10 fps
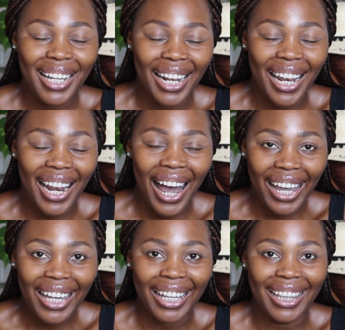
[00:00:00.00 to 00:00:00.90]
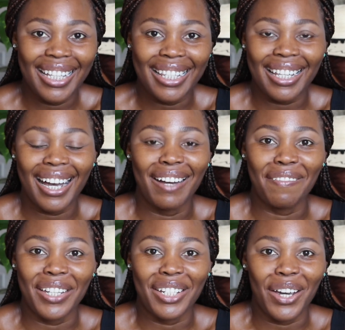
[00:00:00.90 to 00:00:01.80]
like this
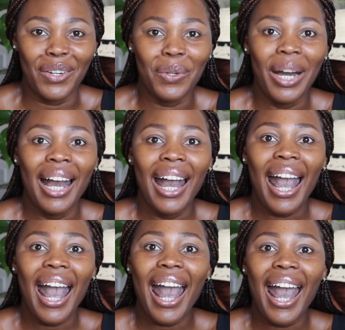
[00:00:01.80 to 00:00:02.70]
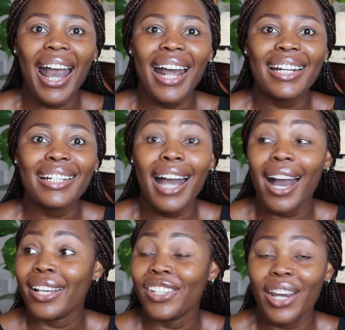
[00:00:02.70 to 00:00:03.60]
video, and
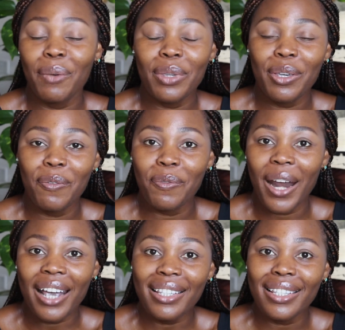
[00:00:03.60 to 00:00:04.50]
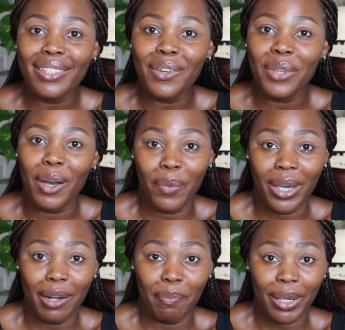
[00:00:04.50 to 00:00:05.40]
share with your friends so that we
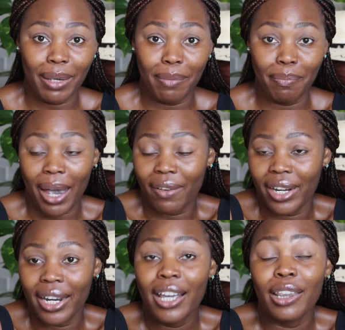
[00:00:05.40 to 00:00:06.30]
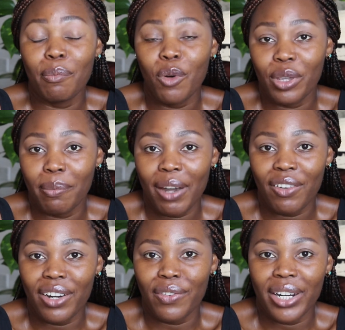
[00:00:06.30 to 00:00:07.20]
can be merry. The more the
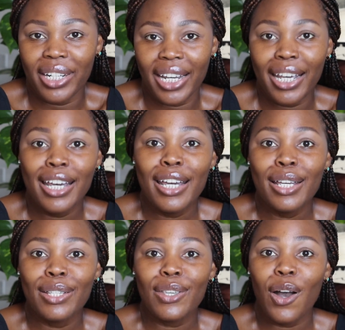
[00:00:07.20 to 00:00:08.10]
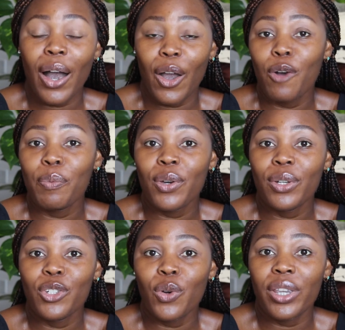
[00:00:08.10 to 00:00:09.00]
merrier, really. So I hope you
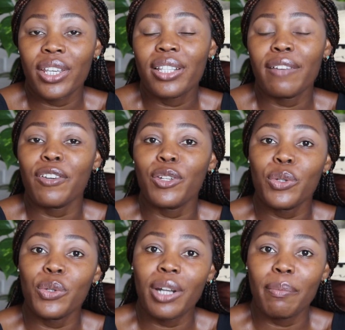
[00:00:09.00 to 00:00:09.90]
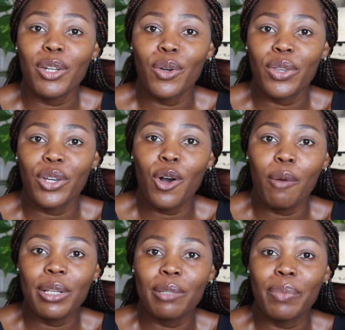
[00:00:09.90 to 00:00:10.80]
enjoy this. If you do, let me know in the
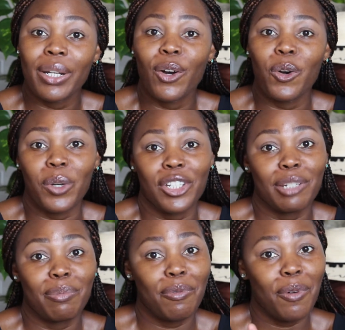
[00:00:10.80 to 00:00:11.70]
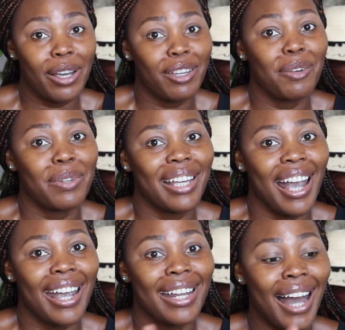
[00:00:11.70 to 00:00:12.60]
comments below. And just before I go
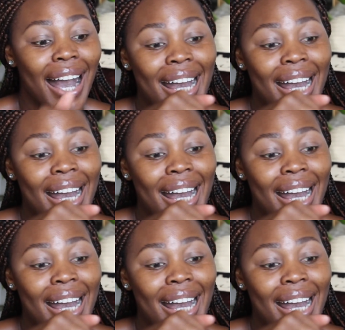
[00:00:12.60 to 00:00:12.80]
again,